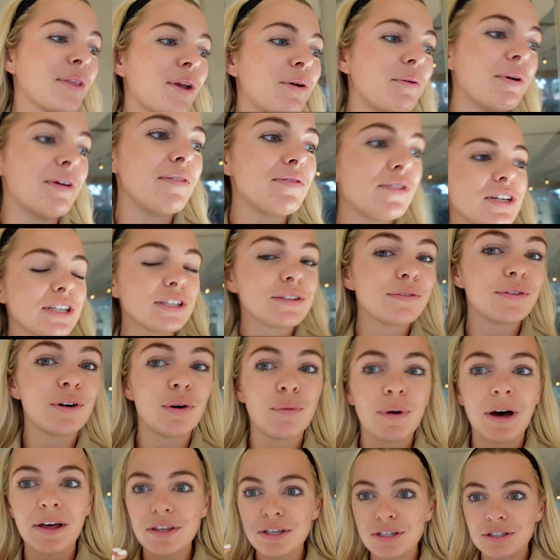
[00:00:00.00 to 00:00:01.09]
We've just thought
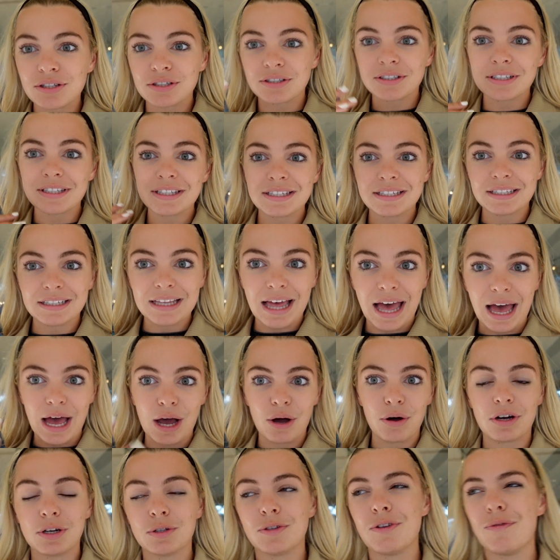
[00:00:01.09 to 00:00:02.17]
while the sun's still
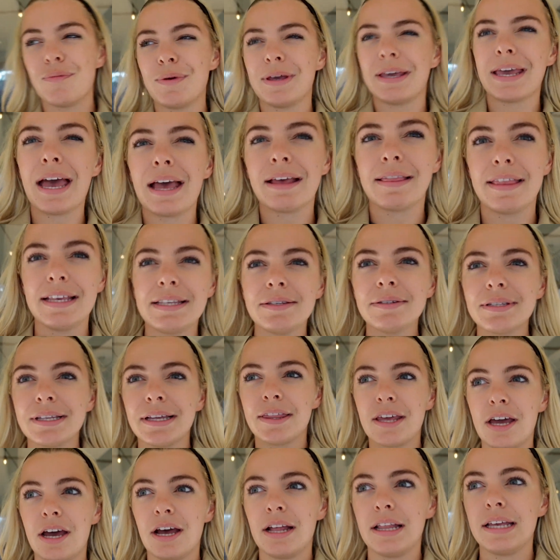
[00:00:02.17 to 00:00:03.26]
out, because we've been getting, this is
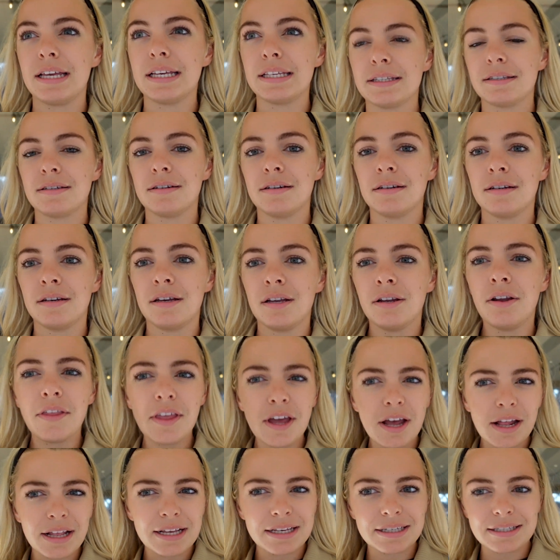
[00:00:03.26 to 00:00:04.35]
like the earliest, not
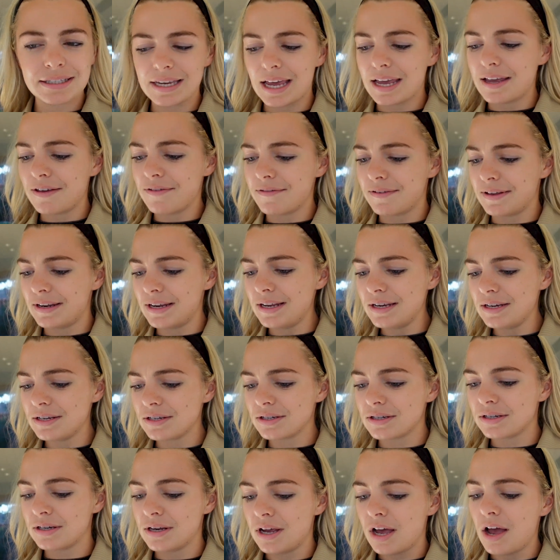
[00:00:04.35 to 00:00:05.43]
the earliest day
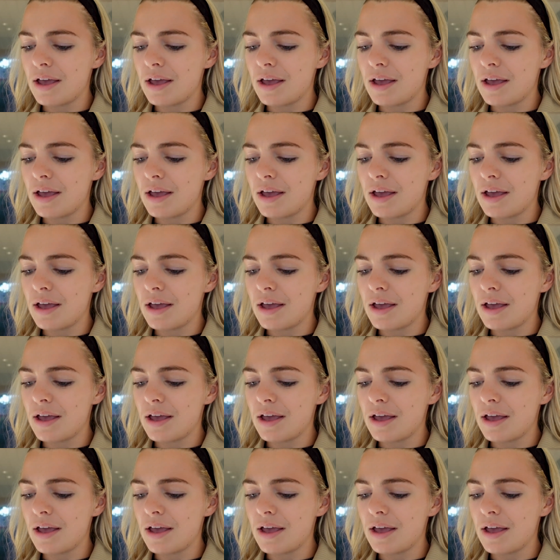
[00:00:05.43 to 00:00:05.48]
finish.